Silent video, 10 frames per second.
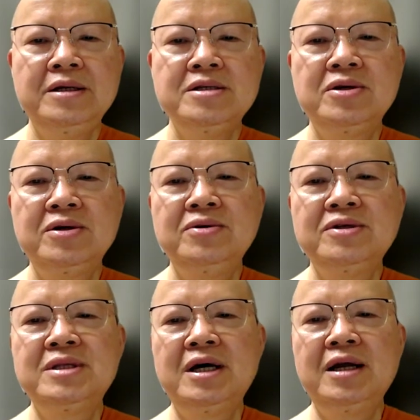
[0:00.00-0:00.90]
So
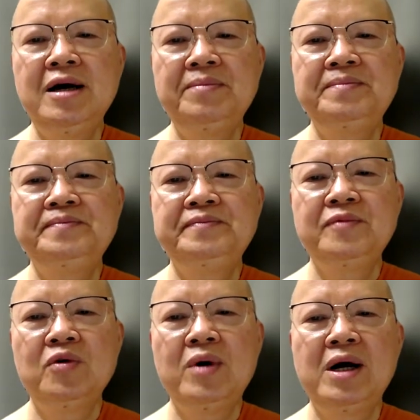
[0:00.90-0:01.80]
you stand up
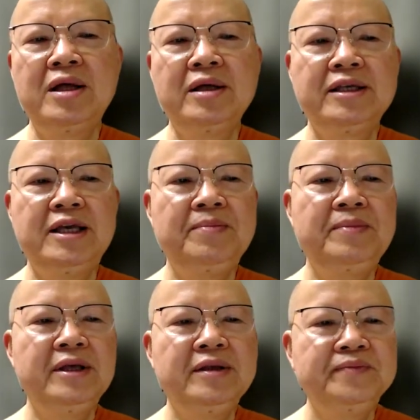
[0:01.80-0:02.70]
while
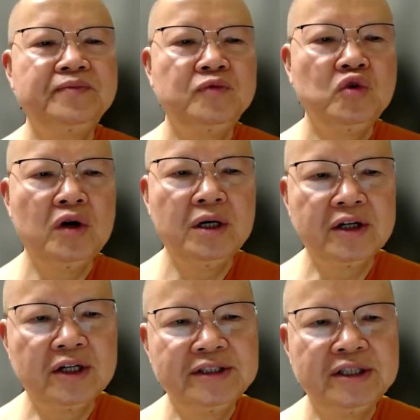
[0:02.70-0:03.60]
keeping your
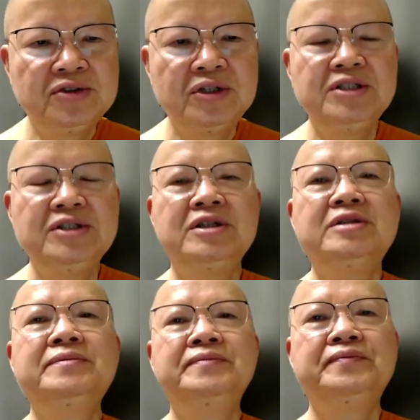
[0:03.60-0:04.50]

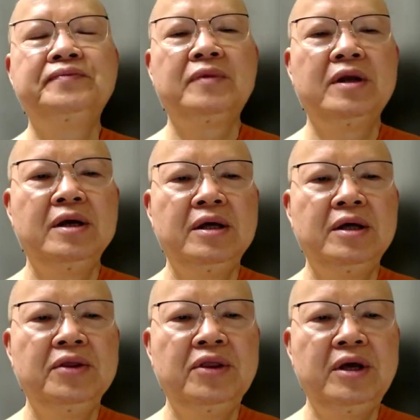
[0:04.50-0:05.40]
concentration,
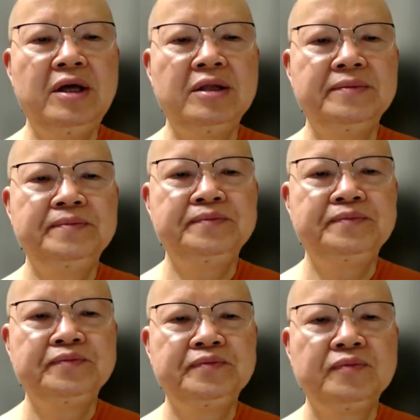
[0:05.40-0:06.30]
then
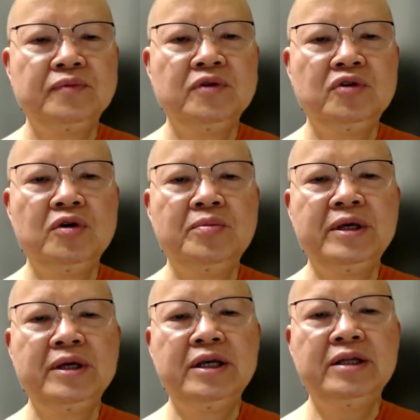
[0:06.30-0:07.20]
you
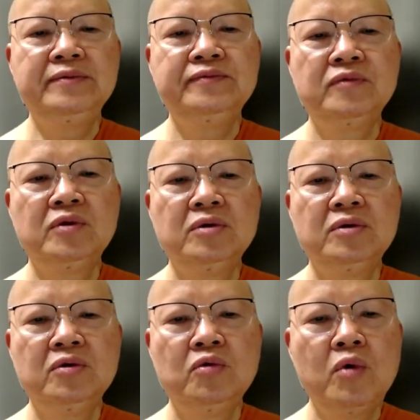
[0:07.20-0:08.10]
begin
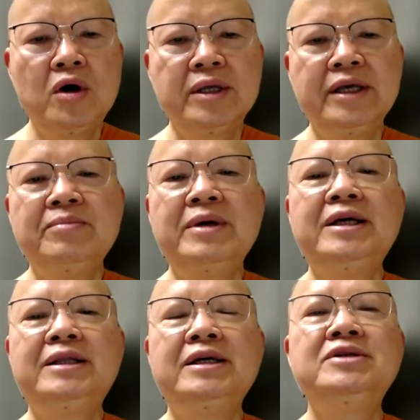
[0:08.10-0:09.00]
walking
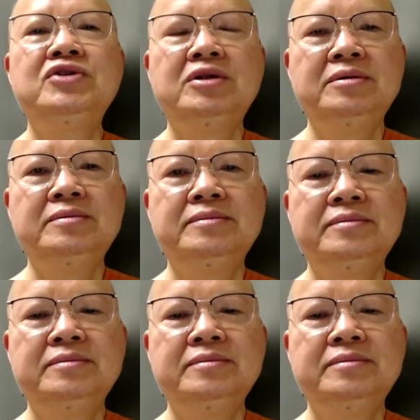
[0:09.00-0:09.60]
meditation